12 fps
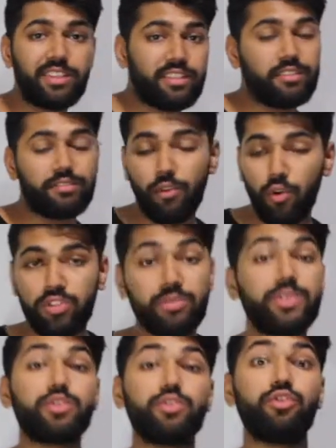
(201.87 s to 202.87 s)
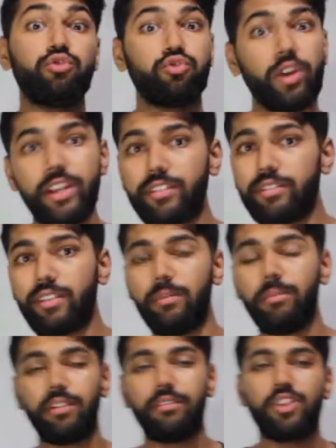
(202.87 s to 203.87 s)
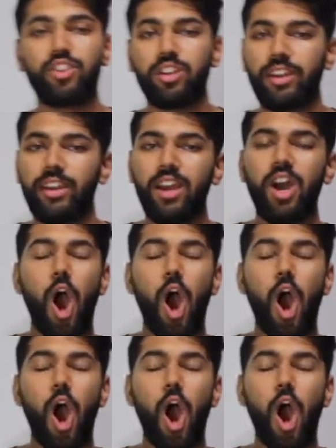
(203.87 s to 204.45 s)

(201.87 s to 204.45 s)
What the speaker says: 4s, which was great to see, but eventually